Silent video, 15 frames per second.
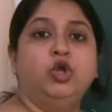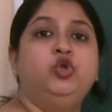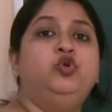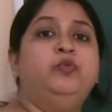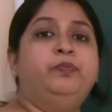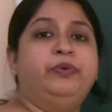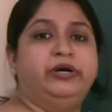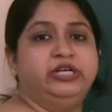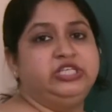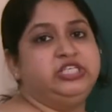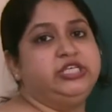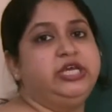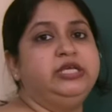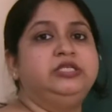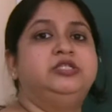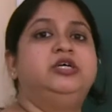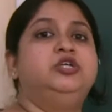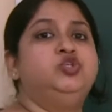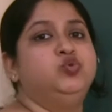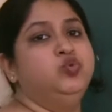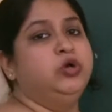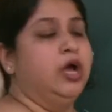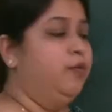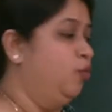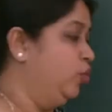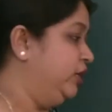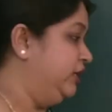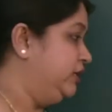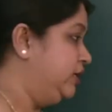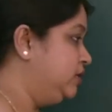to purchase the two
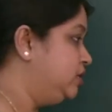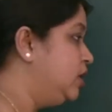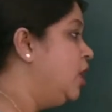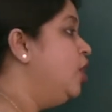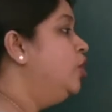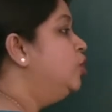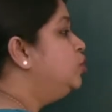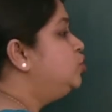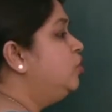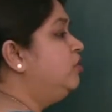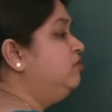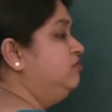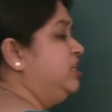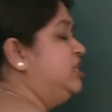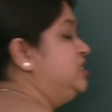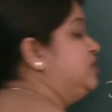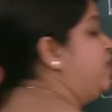commodities. So this